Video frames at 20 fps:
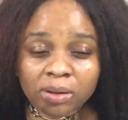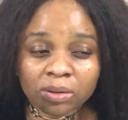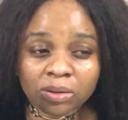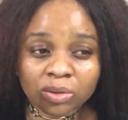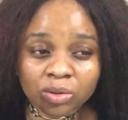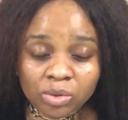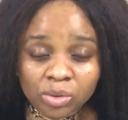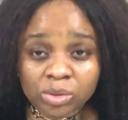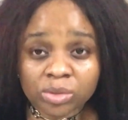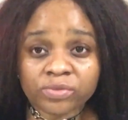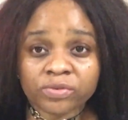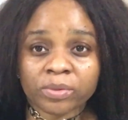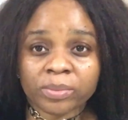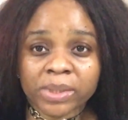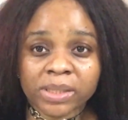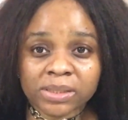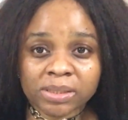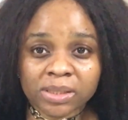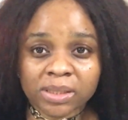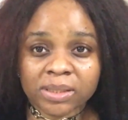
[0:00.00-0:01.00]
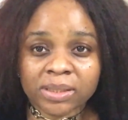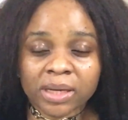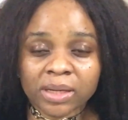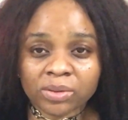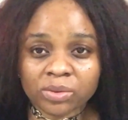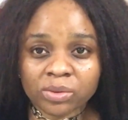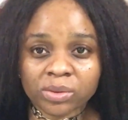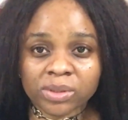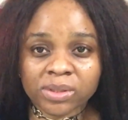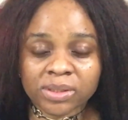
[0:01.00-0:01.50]
good for my skin, I
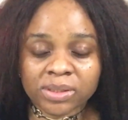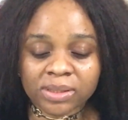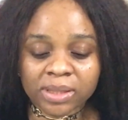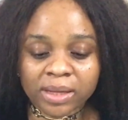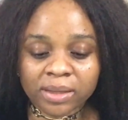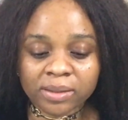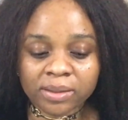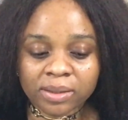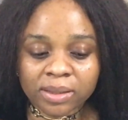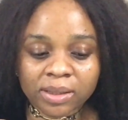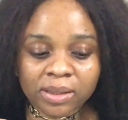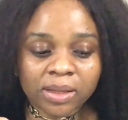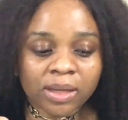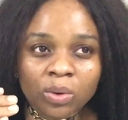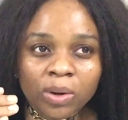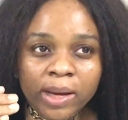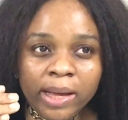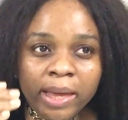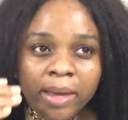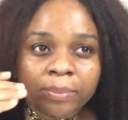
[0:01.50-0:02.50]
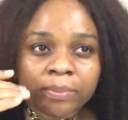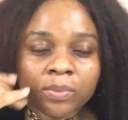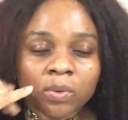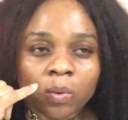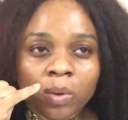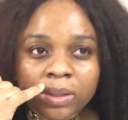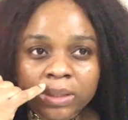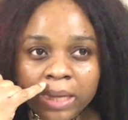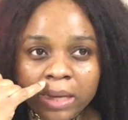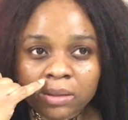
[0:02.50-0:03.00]
know instantly.
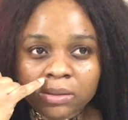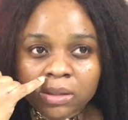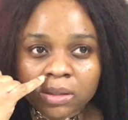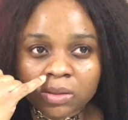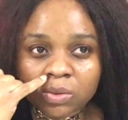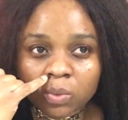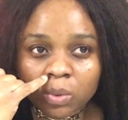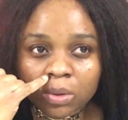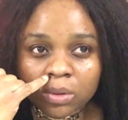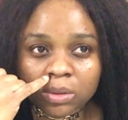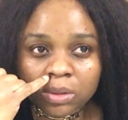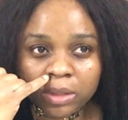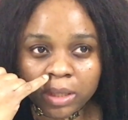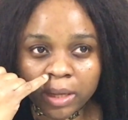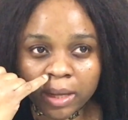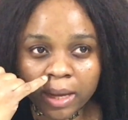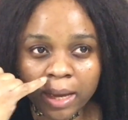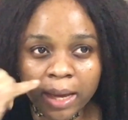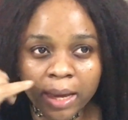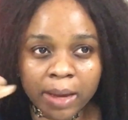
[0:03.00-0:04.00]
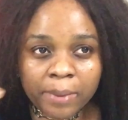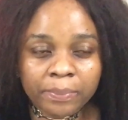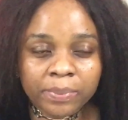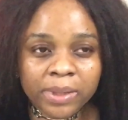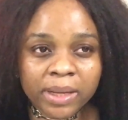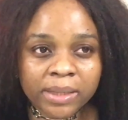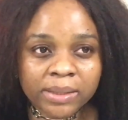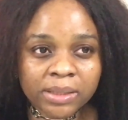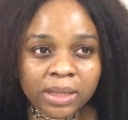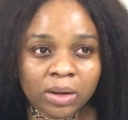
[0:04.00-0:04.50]
What I did was I
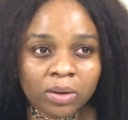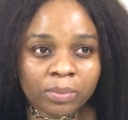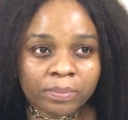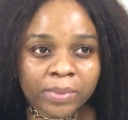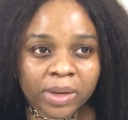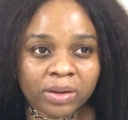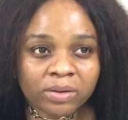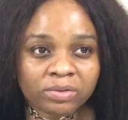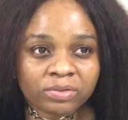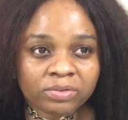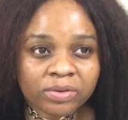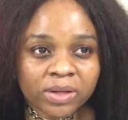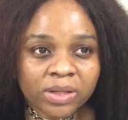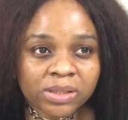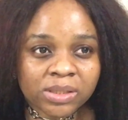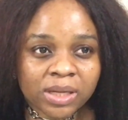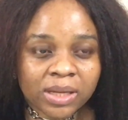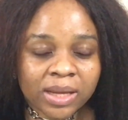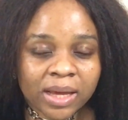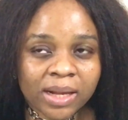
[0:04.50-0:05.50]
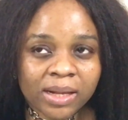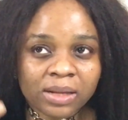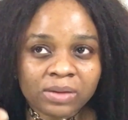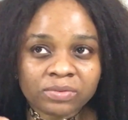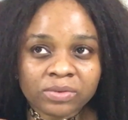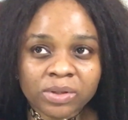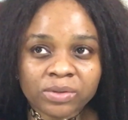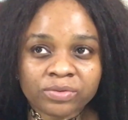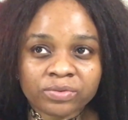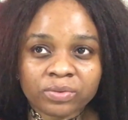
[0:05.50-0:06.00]
applied that on my face and I leave
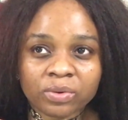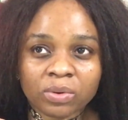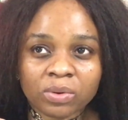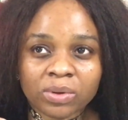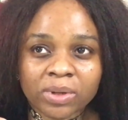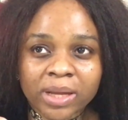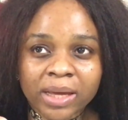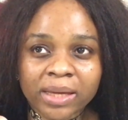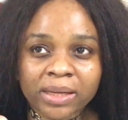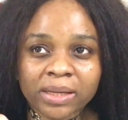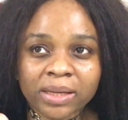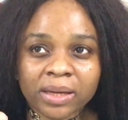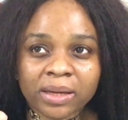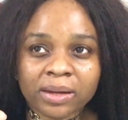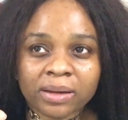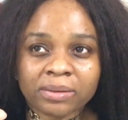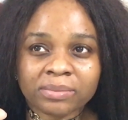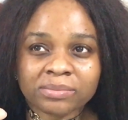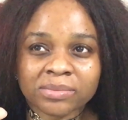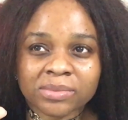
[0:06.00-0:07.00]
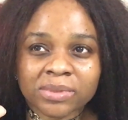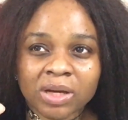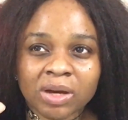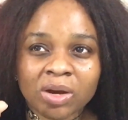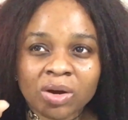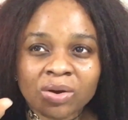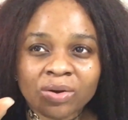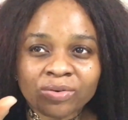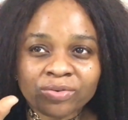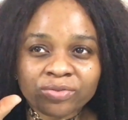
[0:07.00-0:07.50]
it for like
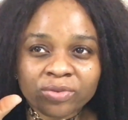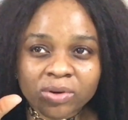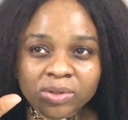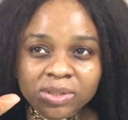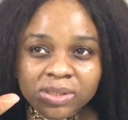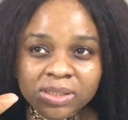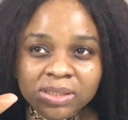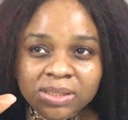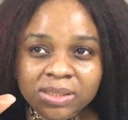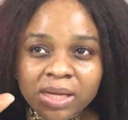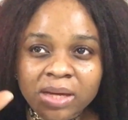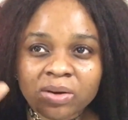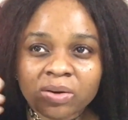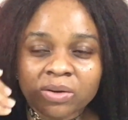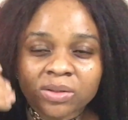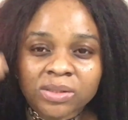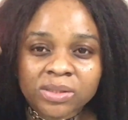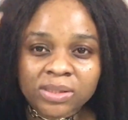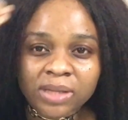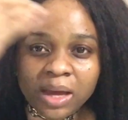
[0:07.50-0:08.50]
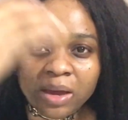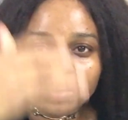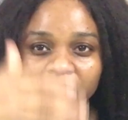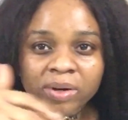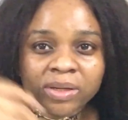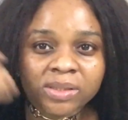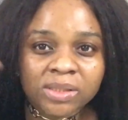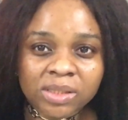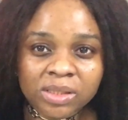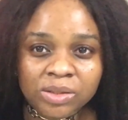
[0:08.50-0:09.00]
40 seconds. I
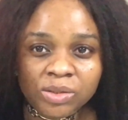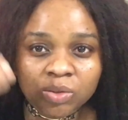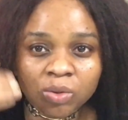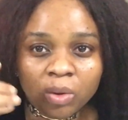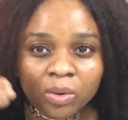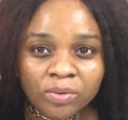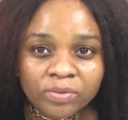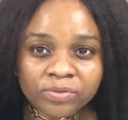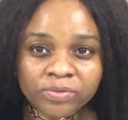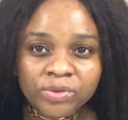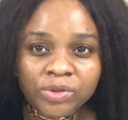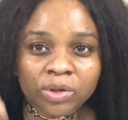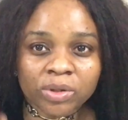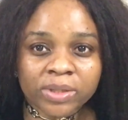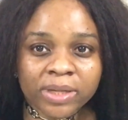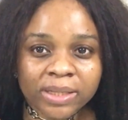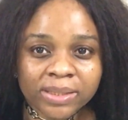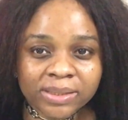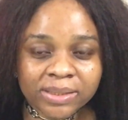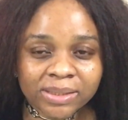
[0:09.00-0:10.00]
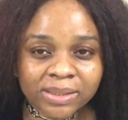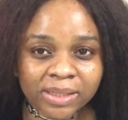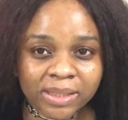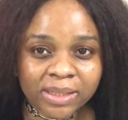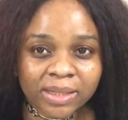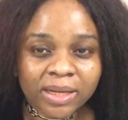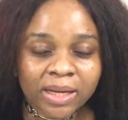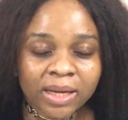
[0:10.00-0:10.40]
rinse it off. The other day